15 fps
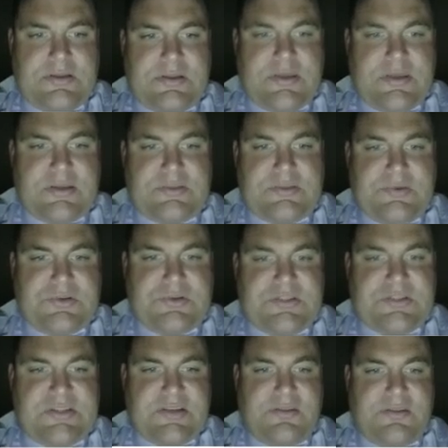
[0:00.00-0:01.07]
x approaches
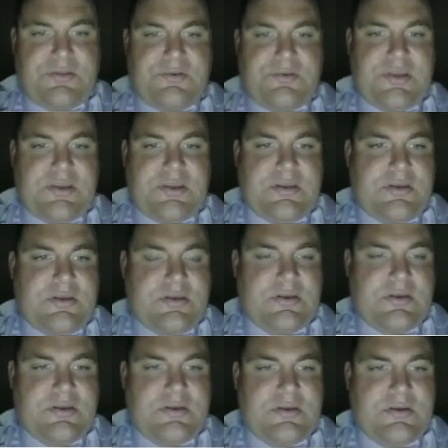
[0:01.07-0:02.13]
-3
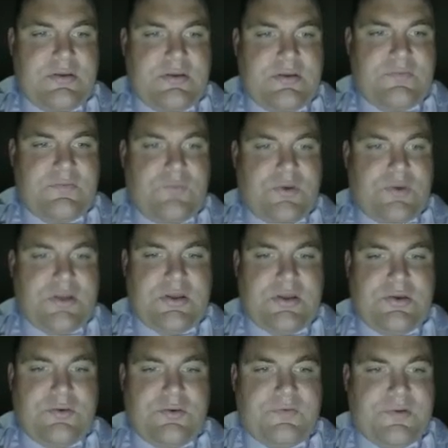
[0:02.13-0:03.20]
of 1
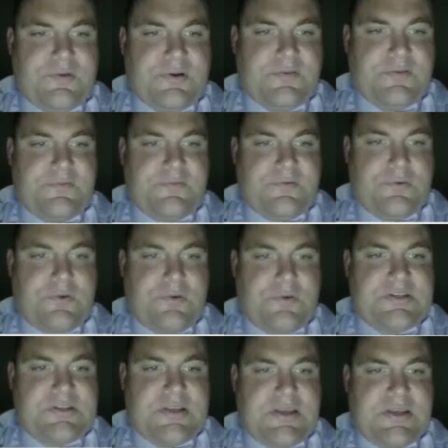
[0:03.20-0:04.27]
over 4
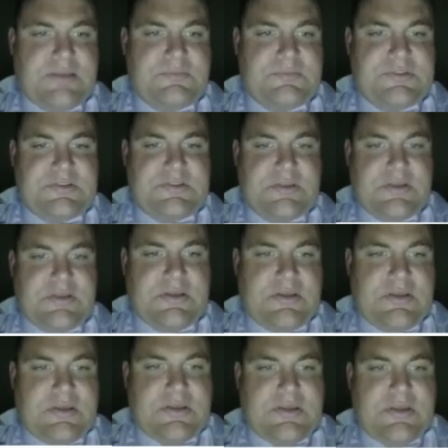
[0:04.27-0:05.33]
times
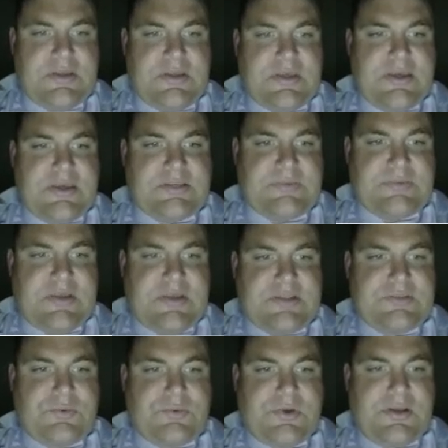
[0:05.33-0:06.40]
x minus
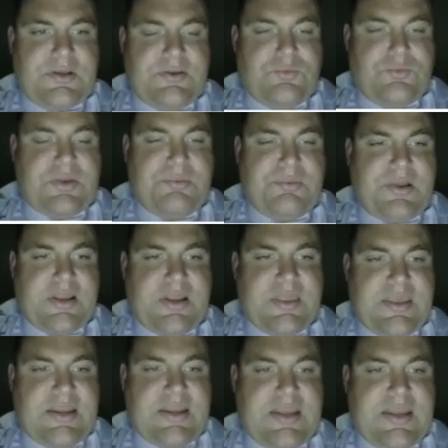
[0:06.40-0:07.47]
1. When I plug in
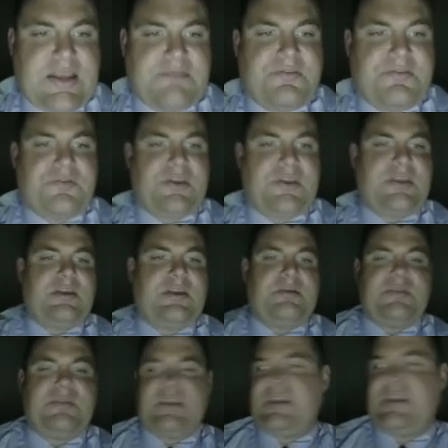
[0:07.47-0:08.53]
that -3, I'm
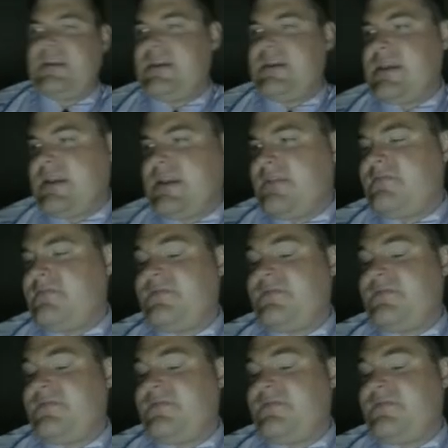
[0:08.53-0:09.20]
going to get negative.